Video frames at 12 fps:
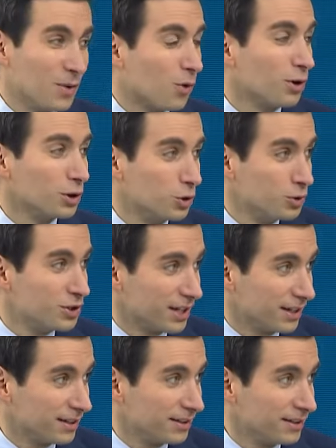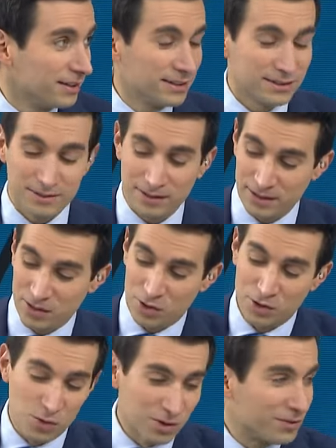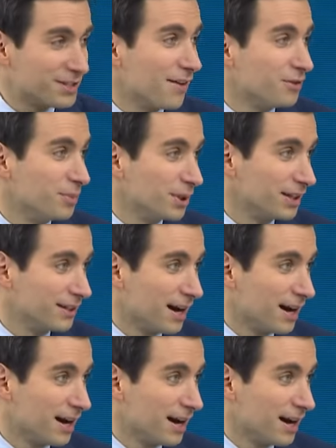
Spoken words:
weren't losing on the order of $7 billion